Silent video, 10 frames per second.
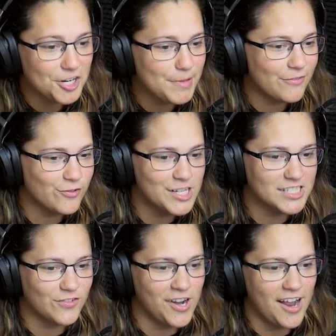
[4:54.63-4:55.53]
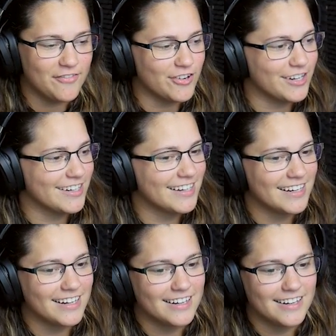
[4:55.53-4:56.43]
gonna be friends forever. Before, I
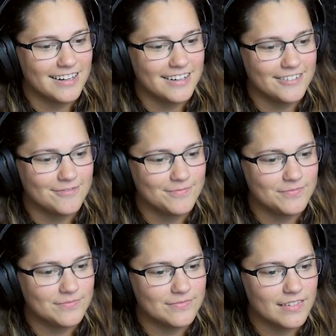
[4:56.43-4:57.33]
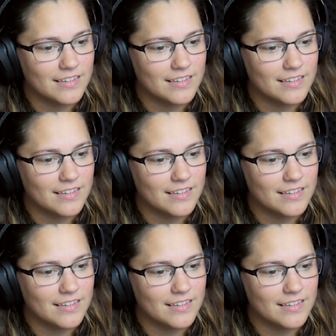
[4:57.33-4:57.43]
leave. before you leave.